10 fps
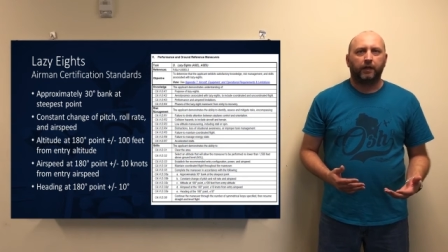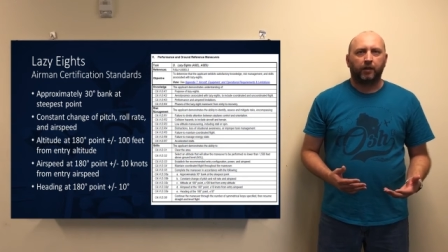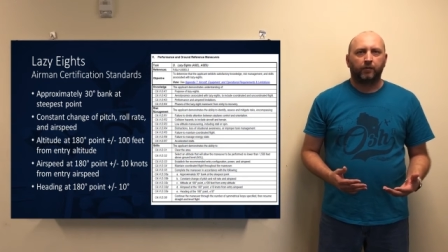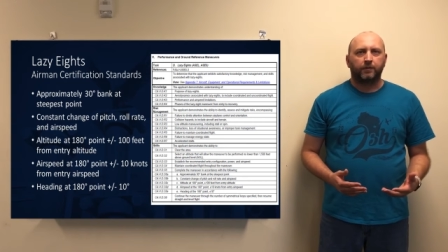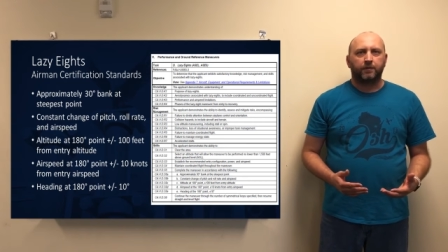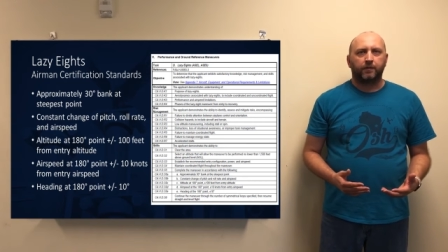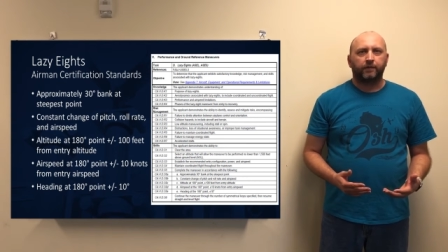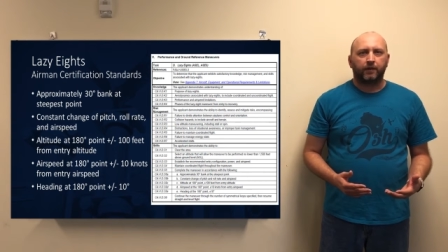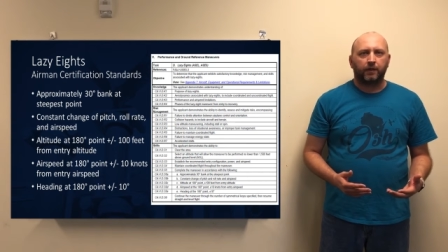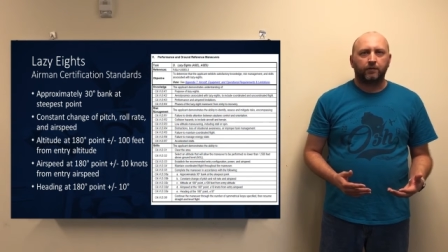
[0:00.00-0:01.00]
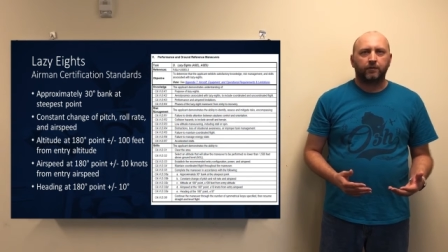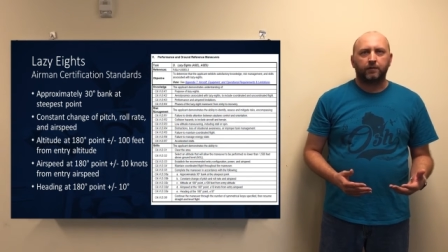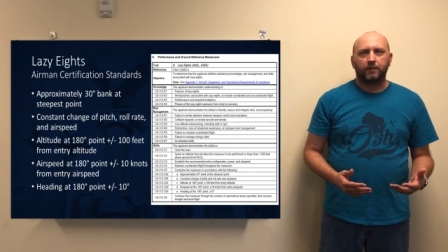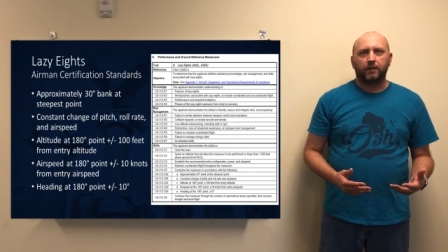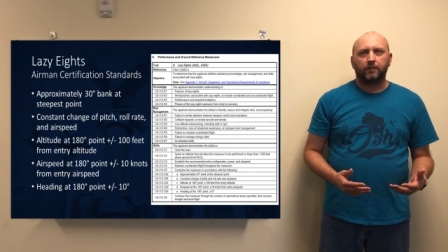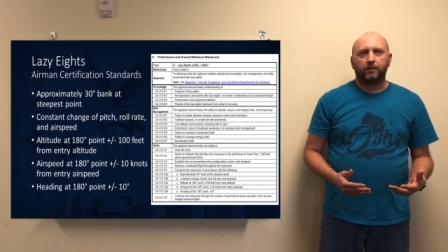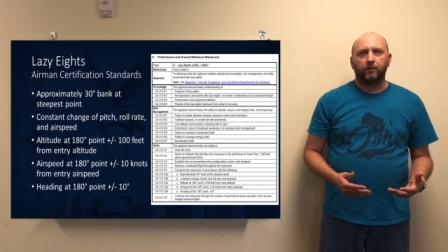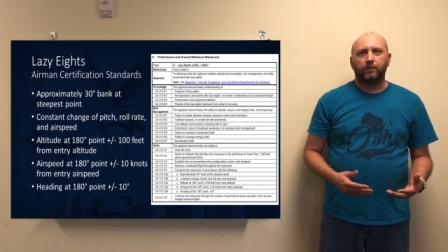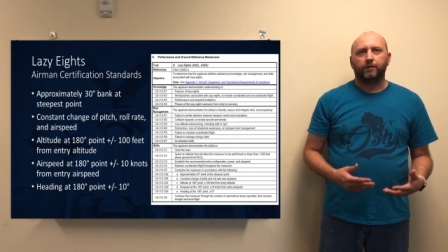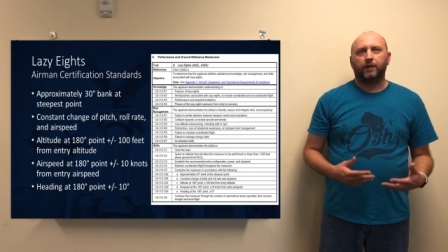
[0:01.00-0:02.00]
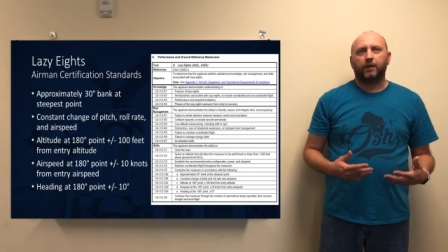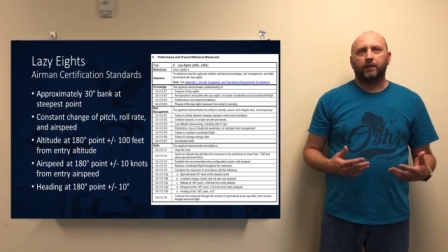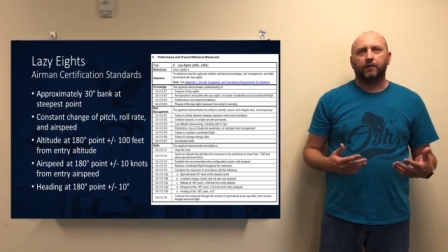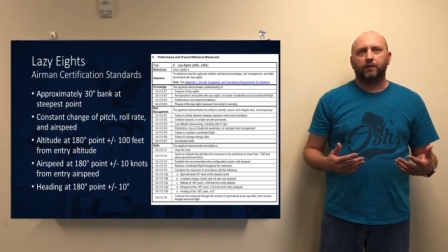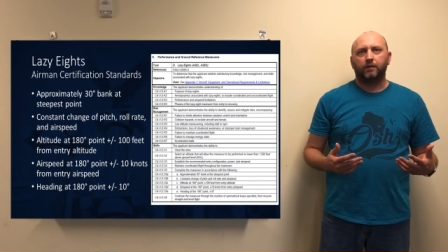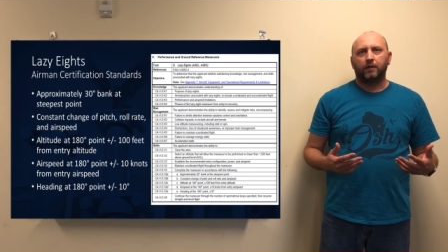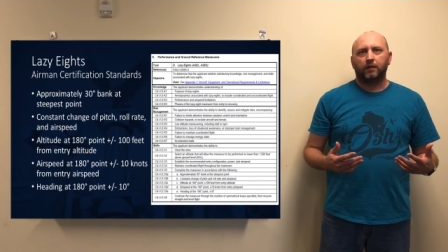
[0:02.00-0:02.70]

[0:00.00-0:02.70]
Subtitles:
Airman Certification Standards, we'll find